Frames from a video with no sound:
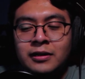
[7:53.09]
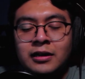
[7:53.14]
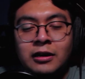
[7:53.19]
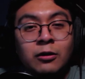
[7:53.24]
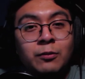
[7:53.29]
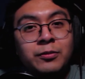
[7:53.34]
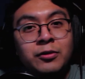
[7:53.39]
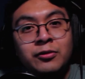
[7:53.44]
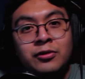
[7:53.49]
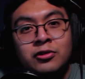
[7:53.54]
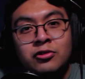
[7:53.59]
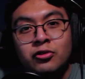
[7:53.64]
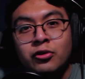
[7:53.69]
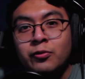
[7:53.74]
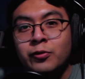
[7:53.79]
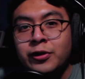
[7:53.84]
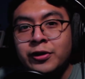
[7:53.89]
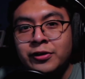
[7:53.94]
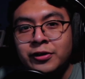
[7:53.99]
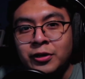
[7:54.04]
i hope you enjoy
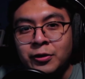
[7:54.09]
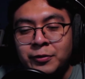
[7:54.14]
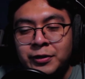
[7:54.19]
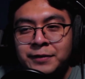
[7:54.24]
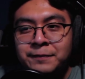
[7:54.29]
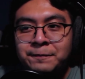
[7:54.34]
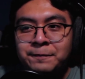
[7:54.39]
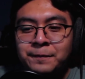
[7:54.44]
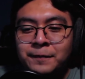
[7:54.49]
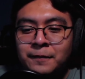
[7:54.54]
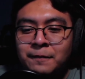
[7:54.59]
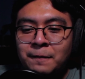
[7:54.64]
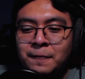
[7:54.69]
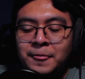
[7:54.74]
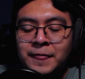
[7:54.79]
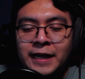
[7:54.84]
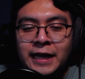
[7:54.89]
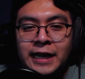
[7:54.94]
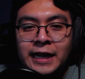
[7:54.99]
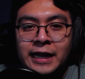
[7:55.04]
what you're doing
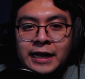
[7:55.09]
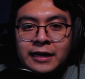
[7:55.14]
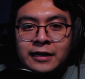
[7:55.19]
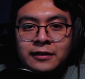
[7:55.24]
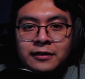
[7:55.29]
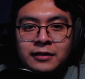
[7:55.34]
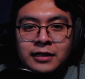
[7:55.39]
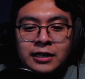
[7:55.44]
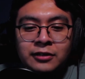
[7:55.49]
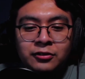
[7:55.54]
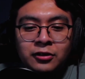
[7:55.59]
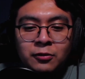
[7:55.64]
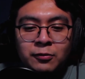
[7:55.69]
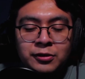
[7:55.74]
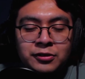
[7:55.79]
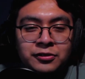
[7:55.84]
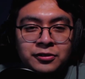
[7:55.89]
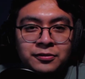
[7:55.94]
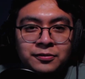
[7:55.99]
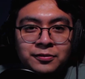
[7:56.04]
and as
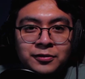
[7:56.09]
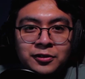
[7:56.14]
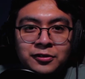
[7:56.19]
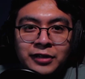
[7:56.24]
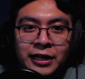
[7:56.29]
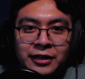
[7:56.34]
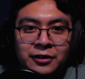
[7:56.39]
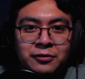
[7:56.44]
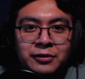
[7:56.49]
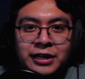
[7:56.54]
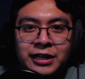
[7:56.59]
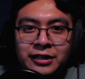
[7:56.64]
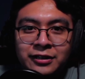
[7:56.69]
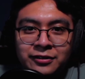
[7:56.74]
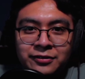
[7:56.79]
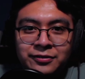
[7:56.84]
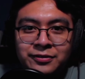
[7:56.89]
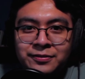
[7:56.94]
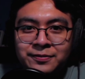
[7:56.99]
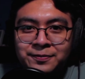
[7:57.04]
always stay
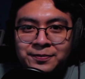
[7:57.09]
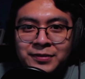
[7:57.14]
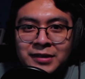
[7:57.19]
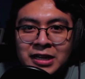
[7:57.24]
creative